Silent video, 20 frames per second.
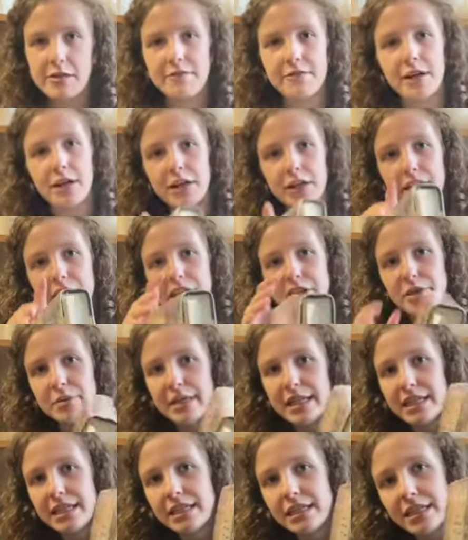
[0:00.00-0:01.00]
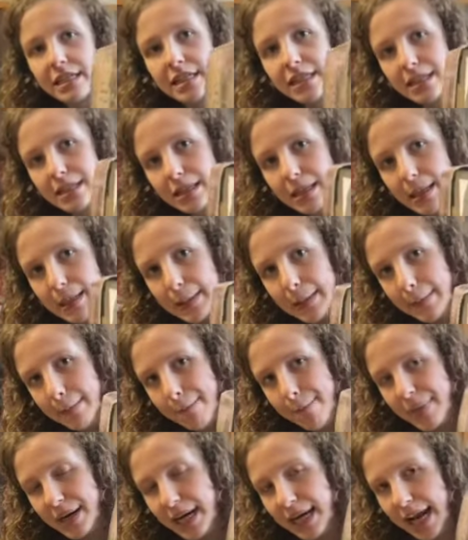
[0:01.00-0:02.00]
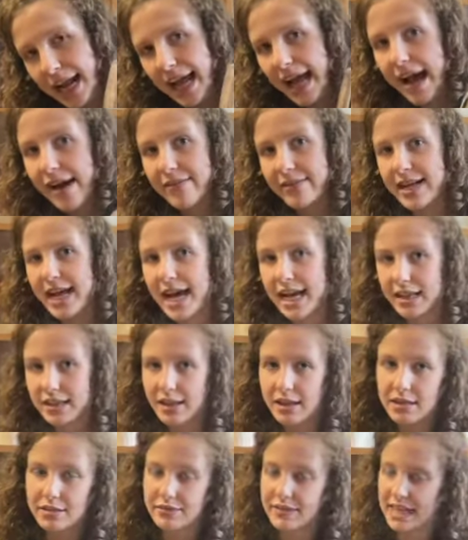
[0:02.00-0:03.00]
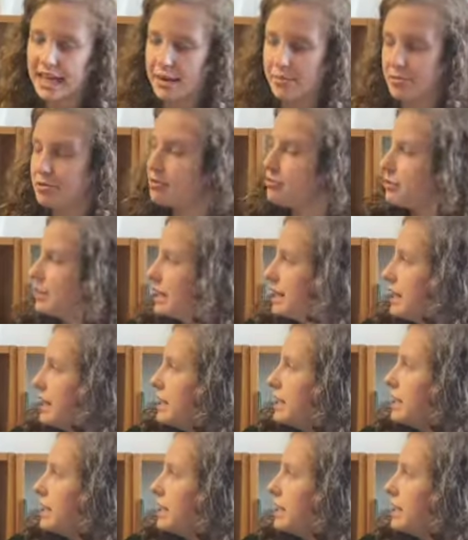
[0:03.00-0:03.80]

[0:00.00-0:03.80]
far into it, but I haven't had a lot of time to read.